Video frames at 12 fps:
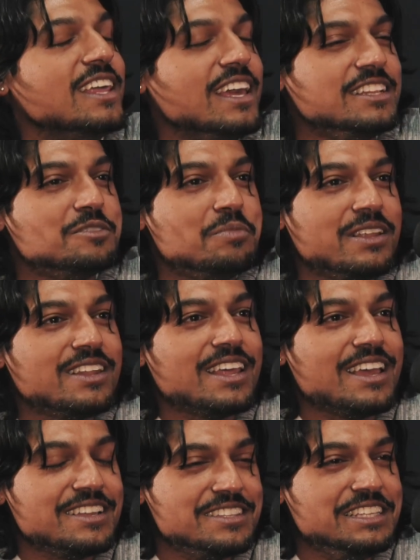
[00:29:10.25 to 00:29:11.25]
it's been
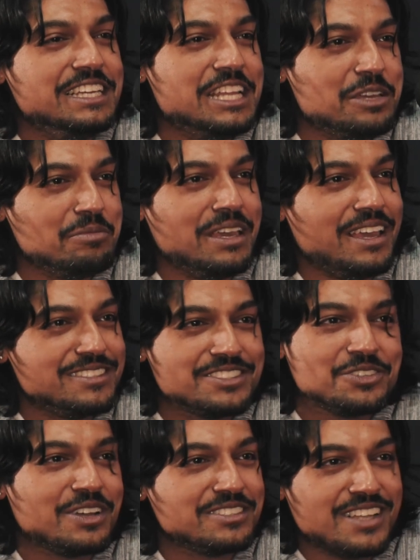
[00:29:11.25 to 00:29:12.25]
leading me
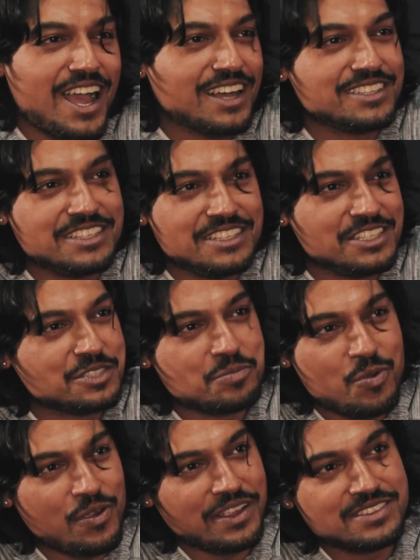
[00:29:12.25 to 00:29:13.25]
to exactly this
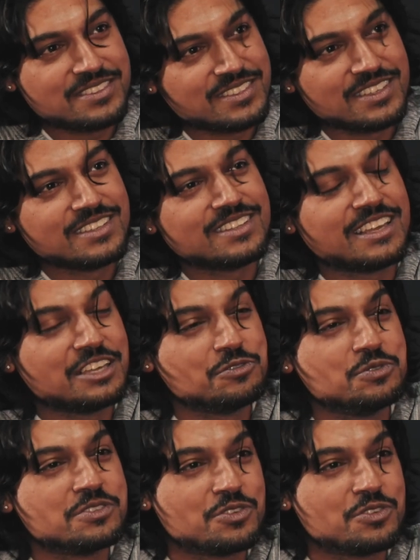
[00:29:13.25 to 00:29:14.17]
point. Like it was a